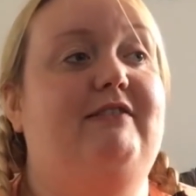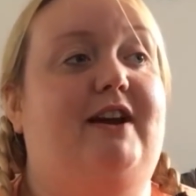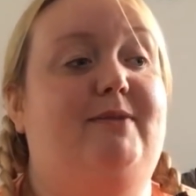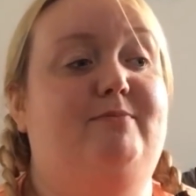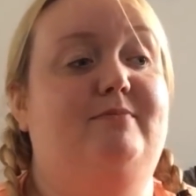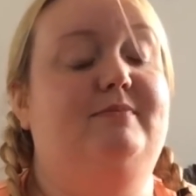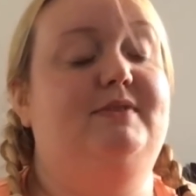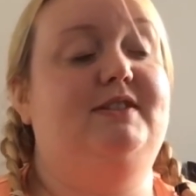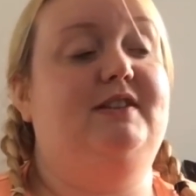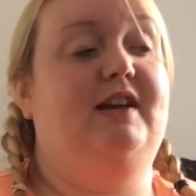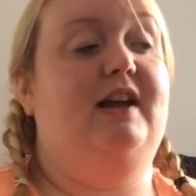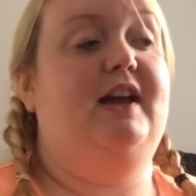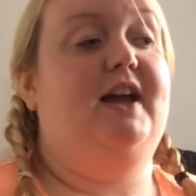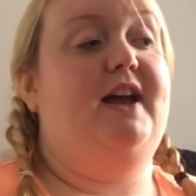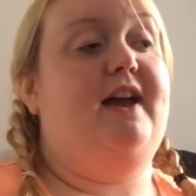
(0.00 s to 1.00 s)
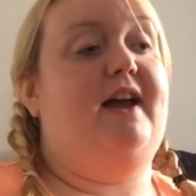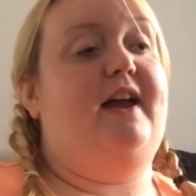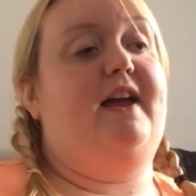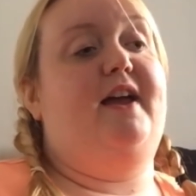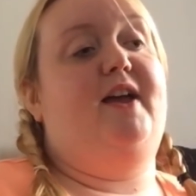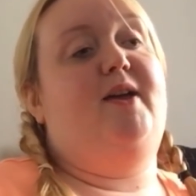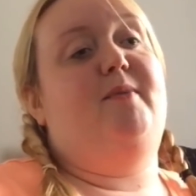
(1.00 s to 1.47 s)
grams
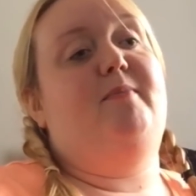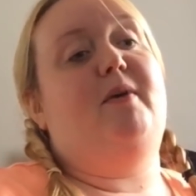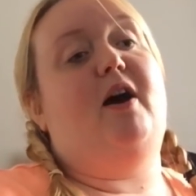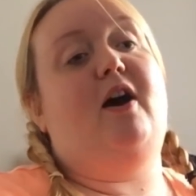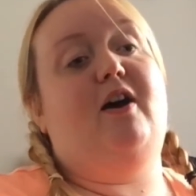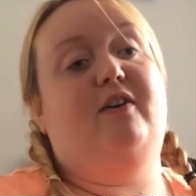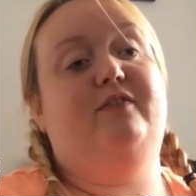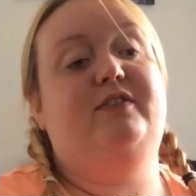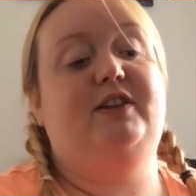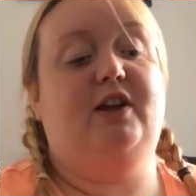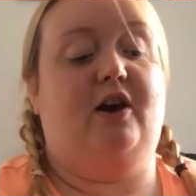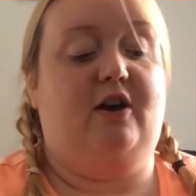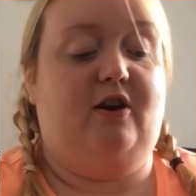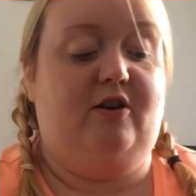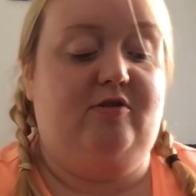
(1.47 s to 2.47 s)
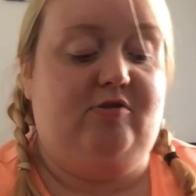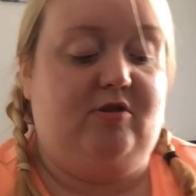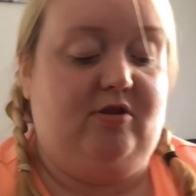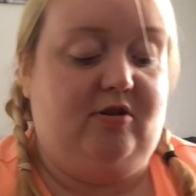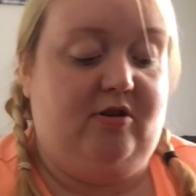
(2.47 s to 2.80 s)
of yarn